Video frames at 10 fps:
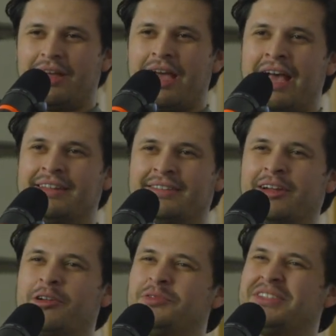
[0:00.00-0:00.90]
has
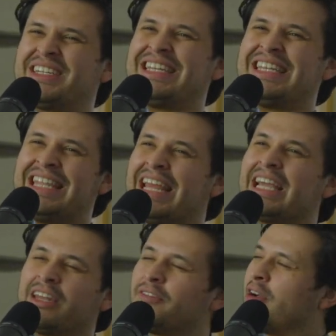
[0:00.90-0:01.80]
like almost like a
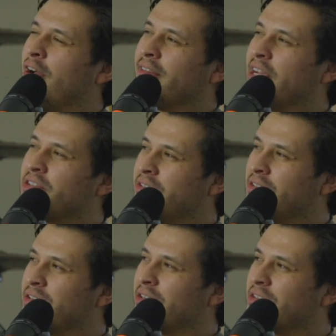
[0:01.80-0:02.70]
negative connotation to
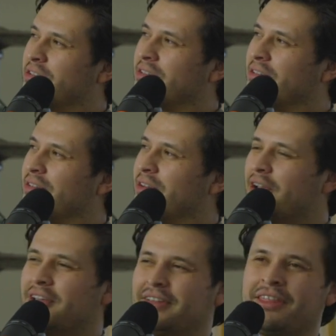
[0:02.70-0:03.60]
the church
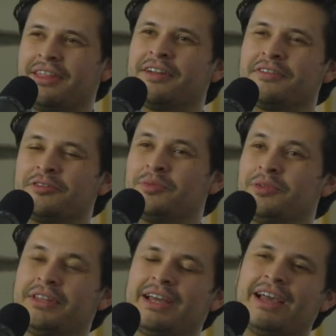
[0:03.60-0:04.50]
because they think of
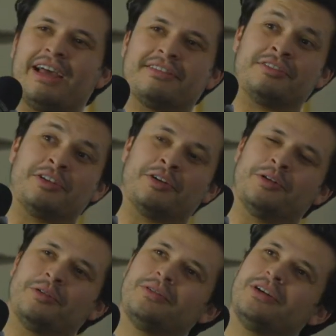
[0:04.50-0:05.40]
someone that has
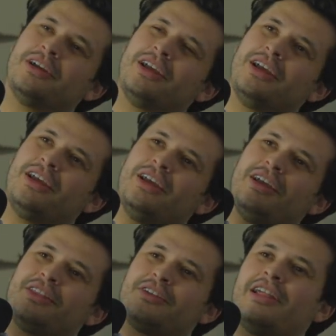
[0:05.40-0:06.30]
no,
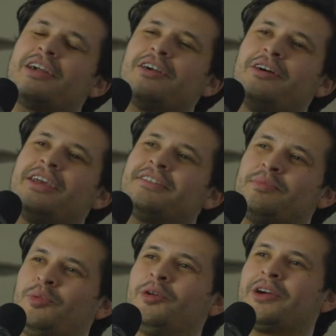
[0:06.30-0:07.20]
they're like, oh, he's a
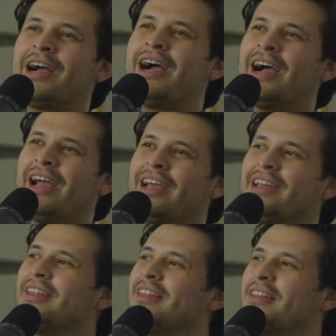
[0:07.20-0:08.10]
poor
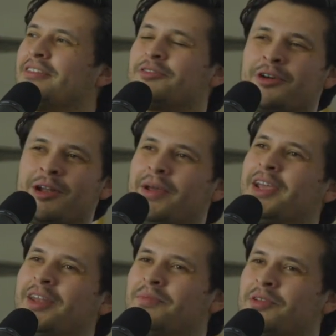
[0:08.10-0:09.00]
guy that's trying to
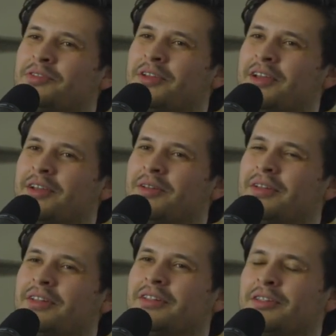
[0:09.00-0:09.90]
make it in music,
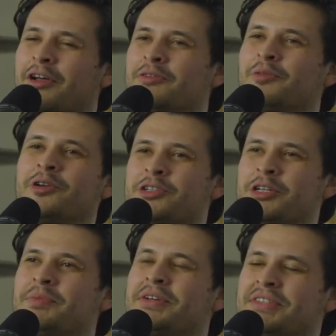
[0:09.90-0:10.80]
loves
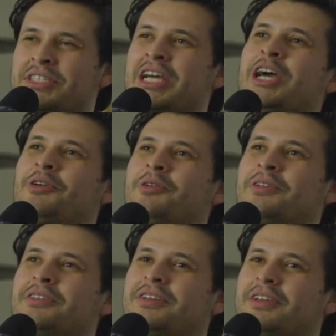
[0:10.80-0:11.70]
worship, is
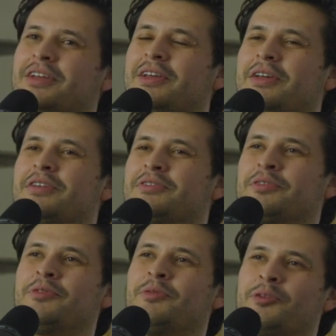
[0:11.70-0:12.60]
entitled.
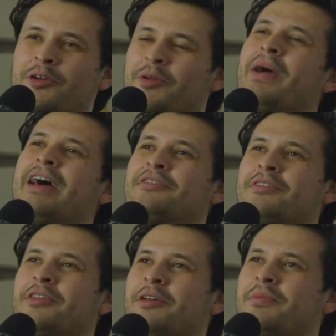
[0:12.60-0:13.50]
So we're trying to pastor
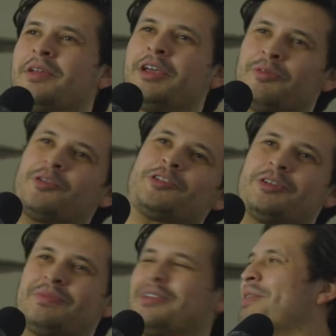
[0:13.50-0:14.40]
them in
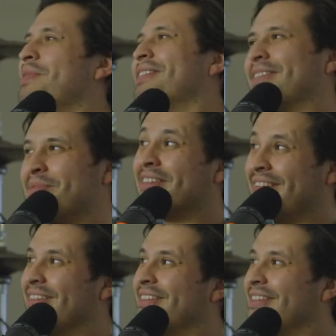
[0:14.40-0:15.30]
worship. You know what I mean? Does that make
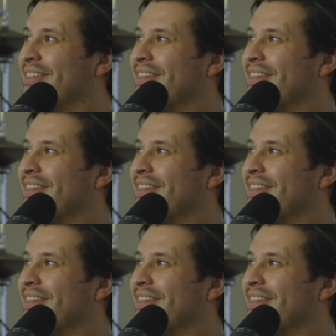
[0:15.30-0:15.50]
sense? Ooh,